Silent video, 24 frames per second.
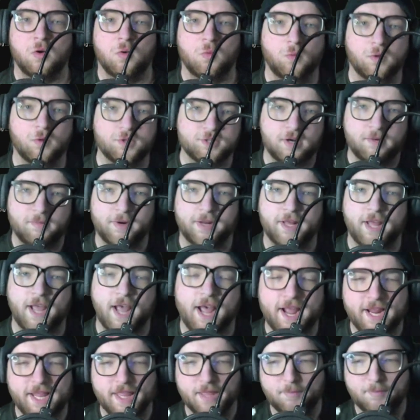What's going on, everybody? I
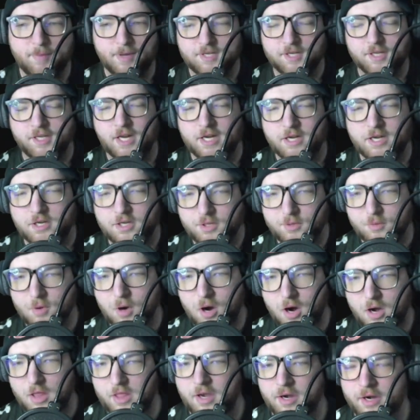am the Bedtech, and you are
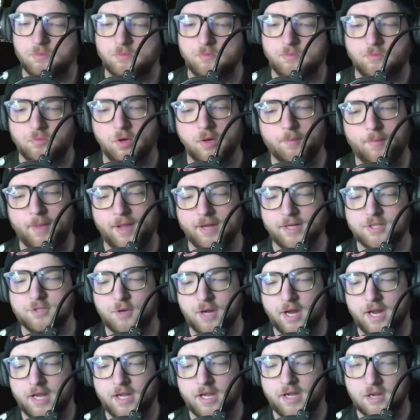the internet. Welcome back to
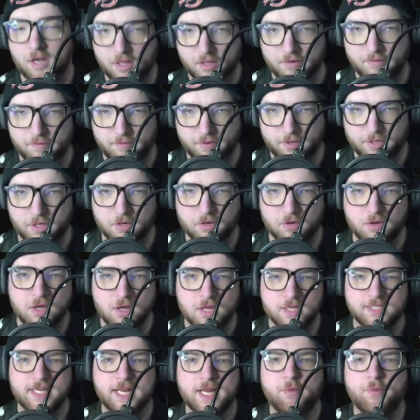another video.
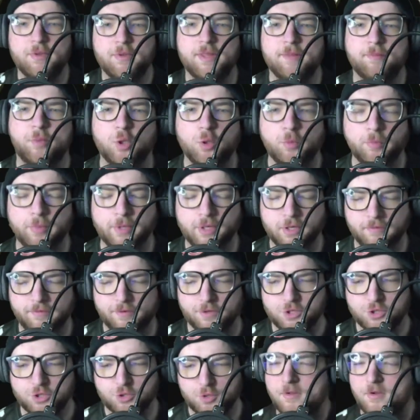Today, we have the Blue Beetle
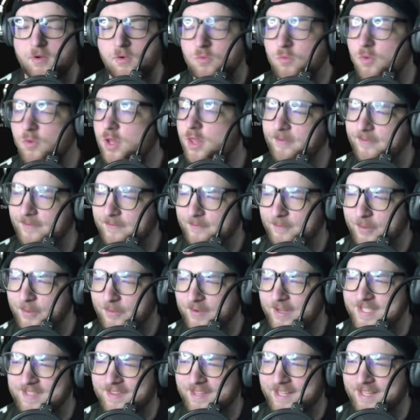official trailer. One of the
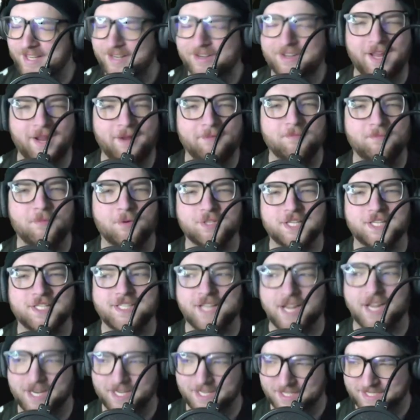movies of the year that I'm most
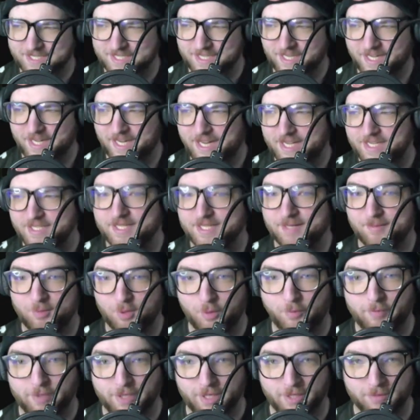excited to see is the Blue
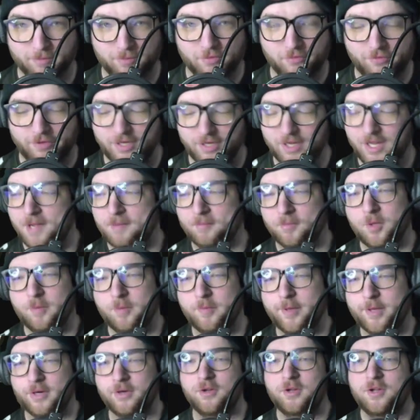Beetle movie. Blue
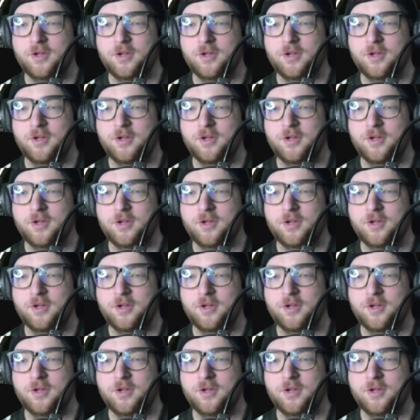Beetle